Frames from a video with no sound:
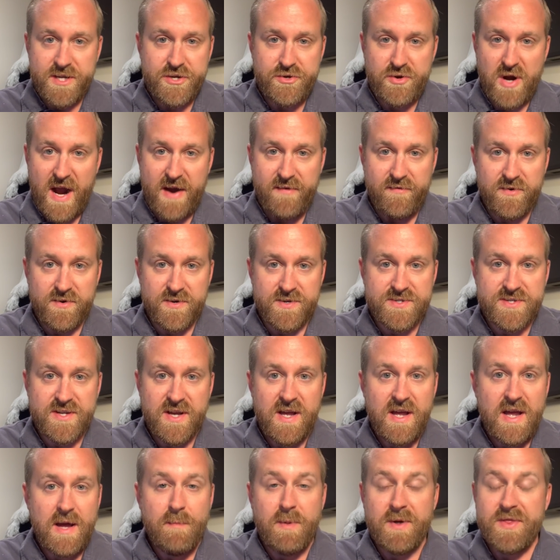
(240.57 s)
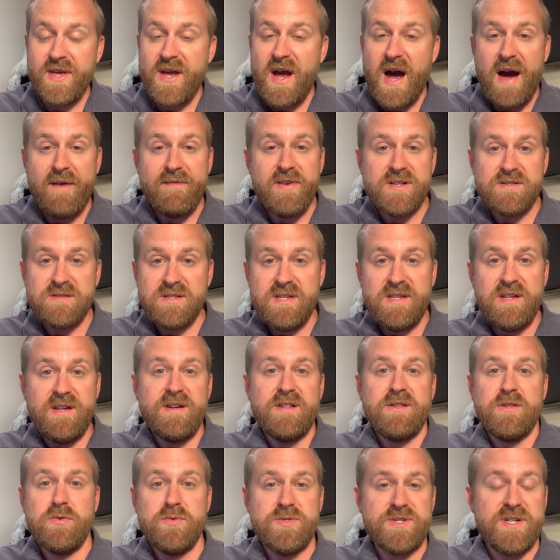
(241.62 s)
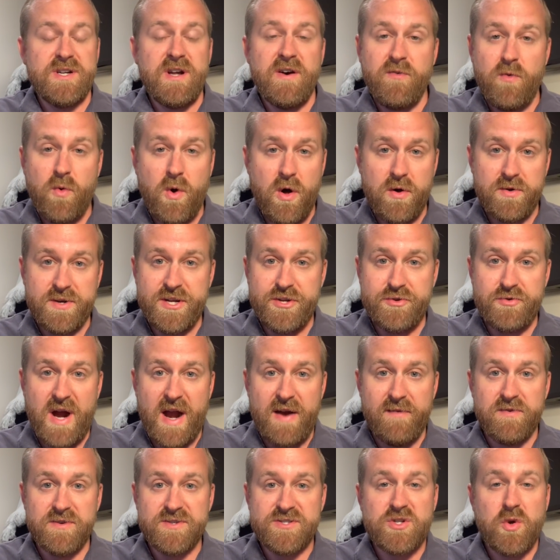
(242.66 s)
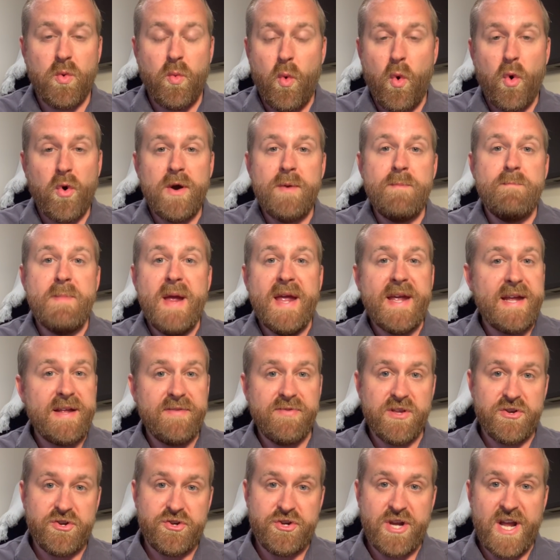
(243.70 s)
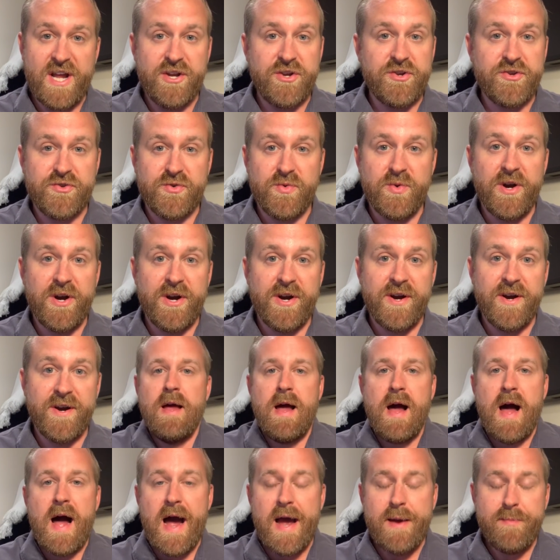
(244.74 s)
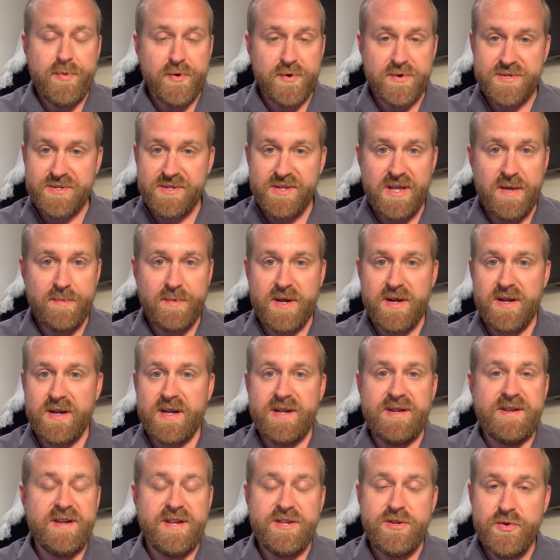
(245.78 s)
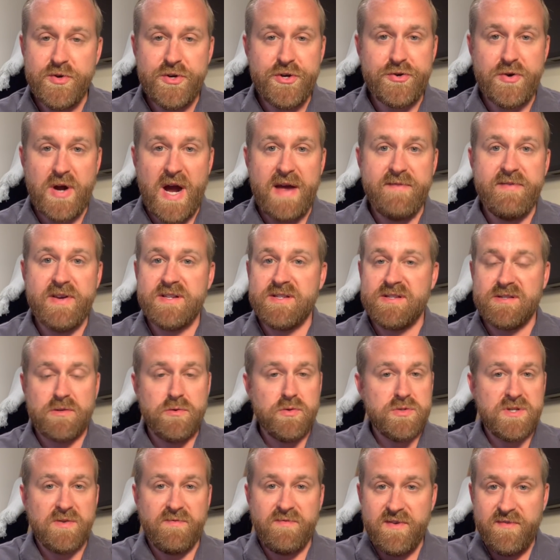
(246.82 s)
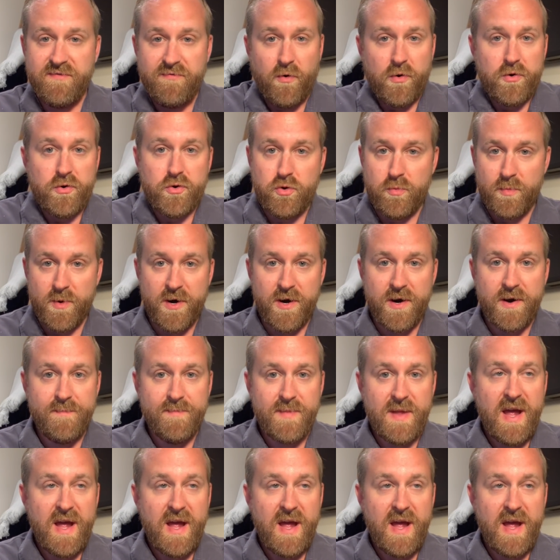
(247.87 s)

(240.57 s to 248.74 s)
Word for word: drivers, but they obviously didn't lose enough quality drivers to warrant making this change sooner. I personally am going to continue to drive exclusively for Uber.